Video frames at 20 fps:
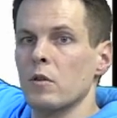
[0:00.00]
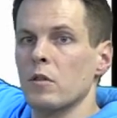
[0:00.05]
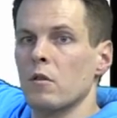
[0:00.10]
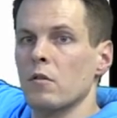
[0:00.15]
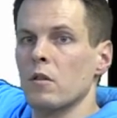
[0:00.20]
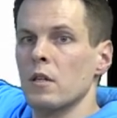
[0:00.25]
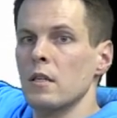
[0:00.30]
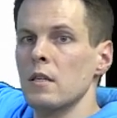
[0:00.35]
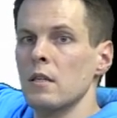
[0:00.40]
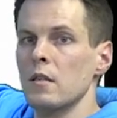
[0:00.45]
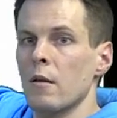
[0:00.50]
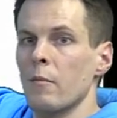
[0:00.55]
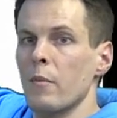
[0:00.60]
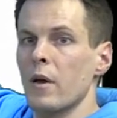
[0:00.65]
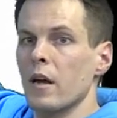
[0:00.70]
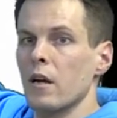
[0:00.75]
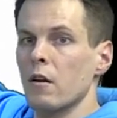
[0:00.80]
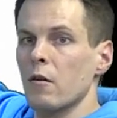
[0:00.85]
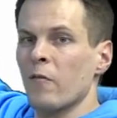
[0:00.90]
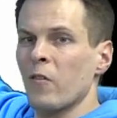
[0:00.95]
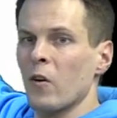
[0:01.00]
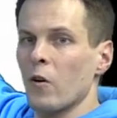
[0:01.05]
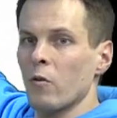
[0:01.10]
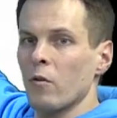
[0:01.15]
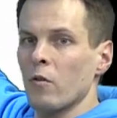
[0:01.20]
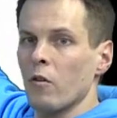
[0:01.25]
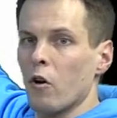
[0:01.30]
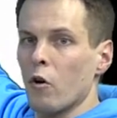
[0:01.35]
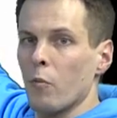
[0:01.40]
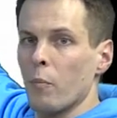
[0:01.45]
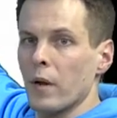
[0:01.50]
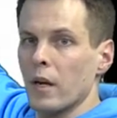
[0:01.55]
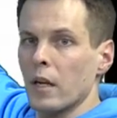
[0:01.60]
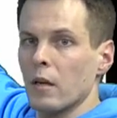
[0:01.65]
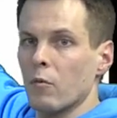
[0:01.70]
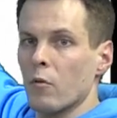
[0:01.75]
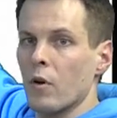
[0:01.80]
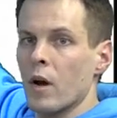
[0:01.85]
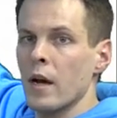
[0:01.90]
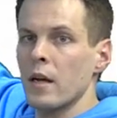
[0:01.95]
So this is a megaphone opening
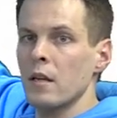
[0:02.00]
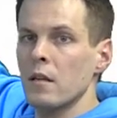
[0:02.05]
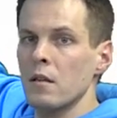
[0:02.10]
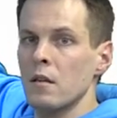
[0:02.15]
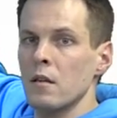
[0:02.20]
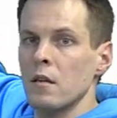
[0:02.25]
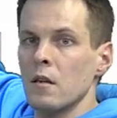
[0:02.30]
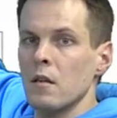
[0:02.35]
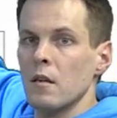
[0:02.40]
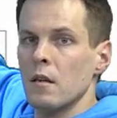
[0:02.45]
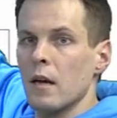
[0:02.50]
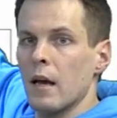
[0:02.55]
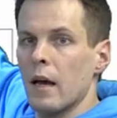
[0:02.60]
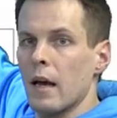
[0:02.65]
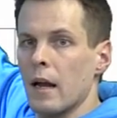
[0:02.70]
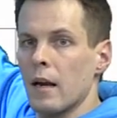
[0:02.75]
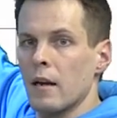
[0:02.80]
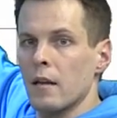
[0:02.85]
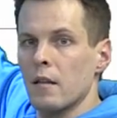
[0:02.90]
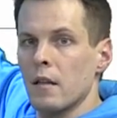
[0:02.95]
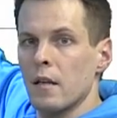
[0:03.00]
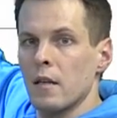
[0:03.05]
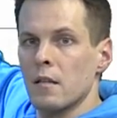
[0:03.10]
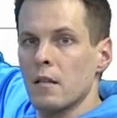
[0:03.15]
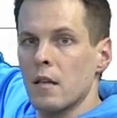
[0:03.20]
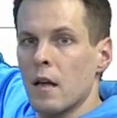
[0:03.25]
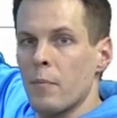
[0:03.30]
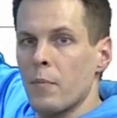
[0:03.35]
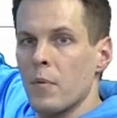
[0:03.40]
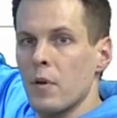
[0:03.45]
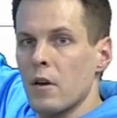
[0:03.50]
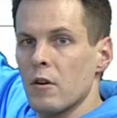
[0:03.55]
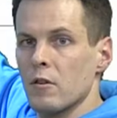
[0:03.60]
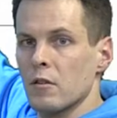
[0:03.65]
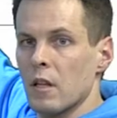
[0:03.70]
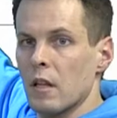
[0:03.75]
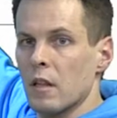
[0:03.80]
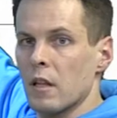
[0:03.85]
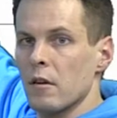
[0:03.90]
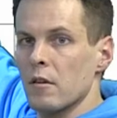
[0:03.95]
right, and it appears
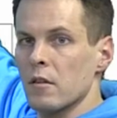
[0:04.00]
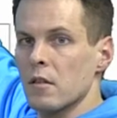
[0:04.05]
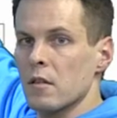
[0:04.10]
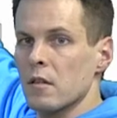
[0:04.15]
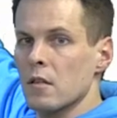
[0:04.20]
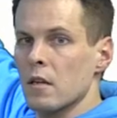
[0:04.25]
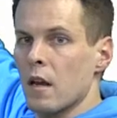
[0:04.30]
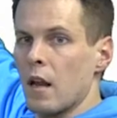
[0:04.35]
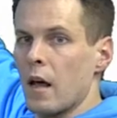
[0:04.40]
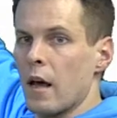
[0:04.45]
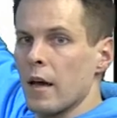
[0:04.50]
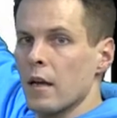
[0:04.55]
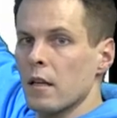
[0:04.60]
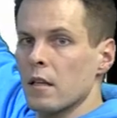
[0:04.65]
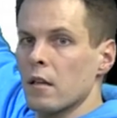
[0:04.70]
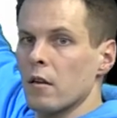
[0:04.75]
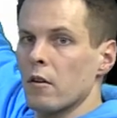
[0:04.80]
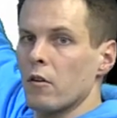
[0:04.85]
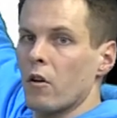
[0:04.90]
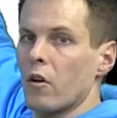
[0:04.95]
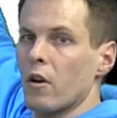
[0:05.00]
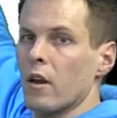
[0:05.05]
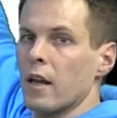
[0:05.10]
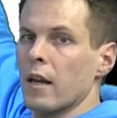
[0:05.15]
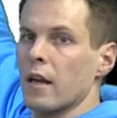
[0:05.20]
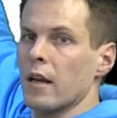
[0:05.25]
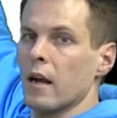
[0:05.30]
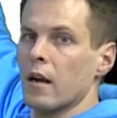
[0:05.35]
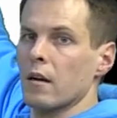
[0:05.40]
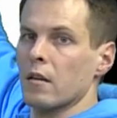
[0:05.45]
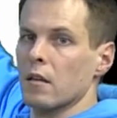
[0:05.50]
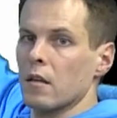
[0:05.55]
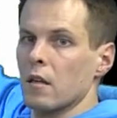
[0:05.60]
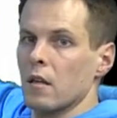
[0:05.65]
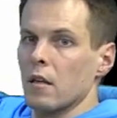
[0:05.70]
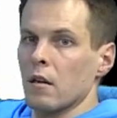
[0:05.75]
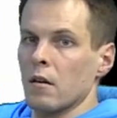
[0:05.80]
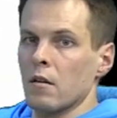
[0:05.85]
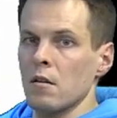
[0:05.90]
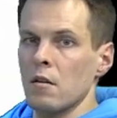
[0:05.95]
that there's slight nonlinearity
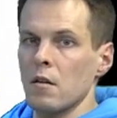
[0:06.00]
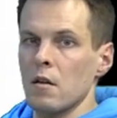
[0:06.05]
here.